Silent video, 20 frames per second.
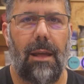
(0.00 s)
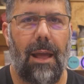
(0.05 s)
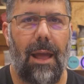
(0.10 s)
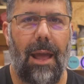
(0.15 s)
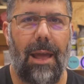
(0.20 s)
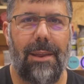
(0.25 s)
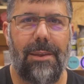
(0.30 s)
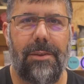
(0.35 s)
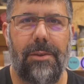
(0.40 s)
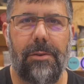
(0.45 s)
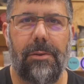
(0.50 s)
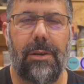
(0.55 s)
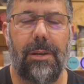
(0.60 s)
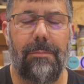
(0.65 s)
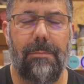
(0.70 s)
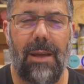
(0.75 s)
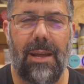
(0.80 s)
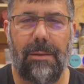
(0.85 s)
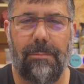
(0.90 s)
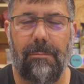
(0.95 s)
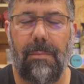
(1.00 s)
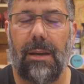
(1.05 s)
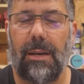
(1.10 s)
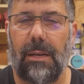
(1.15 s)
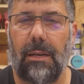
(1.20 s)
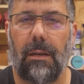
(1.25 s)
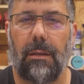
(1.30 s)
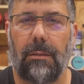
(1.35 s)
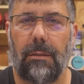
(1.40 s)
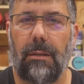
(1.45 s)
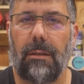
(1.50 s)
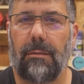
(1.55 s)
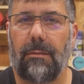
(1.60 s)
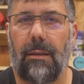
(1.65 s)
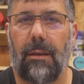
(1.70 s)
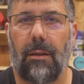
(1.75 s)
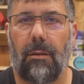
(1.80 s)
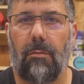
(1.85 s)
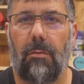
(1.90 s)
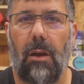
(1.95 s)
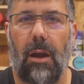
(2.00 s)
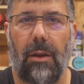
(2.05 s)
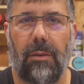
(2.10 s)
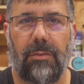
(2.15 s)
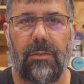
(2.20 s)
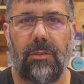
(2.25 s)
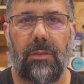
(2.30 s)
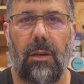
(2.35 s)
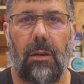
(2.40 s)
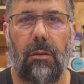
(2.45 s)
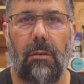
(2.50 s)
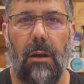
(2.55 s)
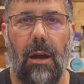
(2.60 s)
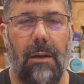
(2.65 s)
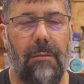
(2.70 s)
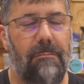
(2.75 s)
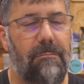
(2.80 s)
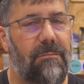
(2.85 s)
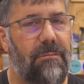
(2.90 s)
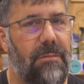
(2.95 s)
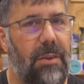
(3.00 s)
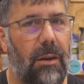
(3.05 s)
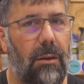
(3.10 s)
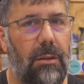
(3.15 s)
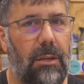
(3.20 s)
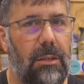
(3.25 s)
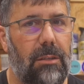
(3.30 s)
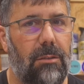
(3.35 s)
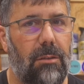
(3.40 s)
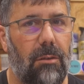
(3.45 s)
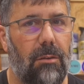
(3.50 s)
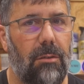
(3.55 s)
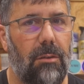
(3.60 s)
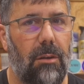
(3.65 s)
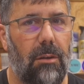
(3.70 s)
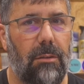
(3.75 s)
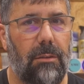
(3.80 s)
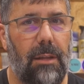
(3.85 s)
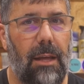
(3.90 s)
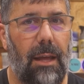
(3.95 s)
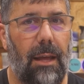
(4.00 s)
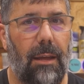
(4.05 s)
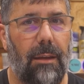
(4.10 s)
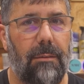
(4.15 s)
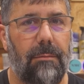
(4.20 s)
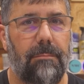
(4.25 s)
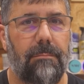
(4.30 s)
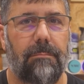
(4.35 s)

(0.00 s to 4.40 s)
and you can make money on this at a craft show. I'm fairly certain on that.